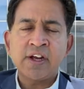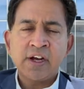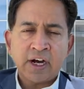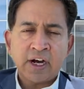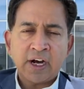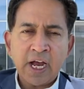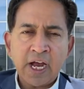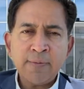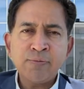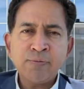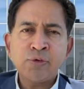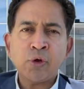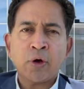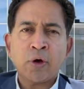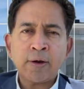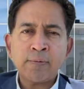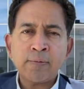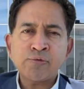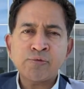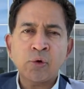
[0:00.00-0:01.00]
I'm
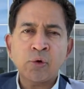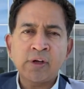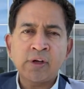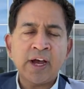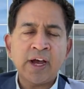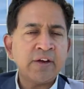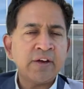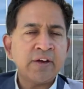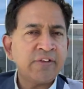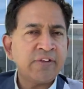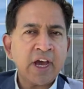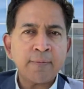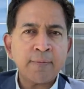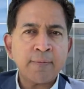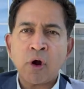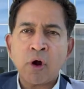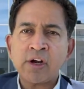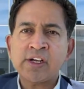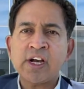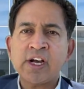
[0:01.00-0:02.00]
Saurabh Shukla and we are
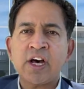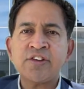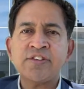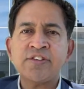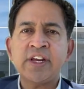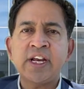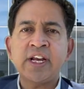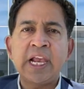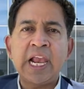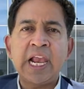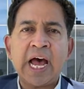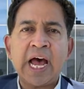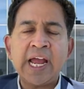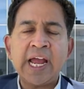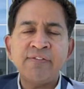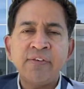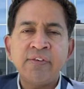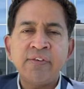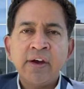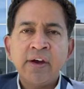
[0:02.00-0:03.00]
broadcasting
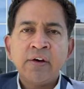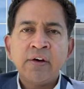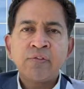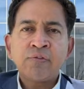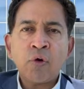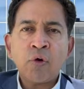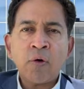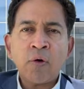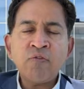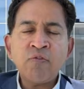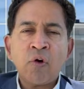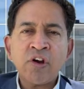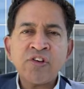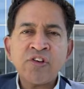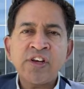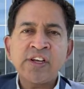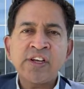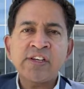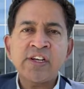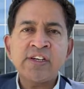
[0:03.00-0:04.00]
live from
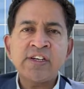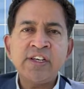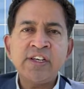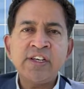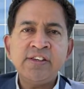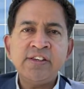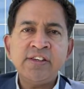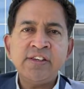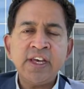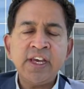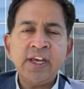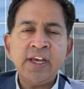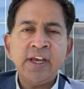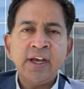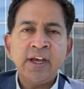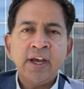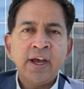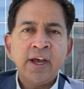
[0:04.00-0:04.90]
Washington, D.C.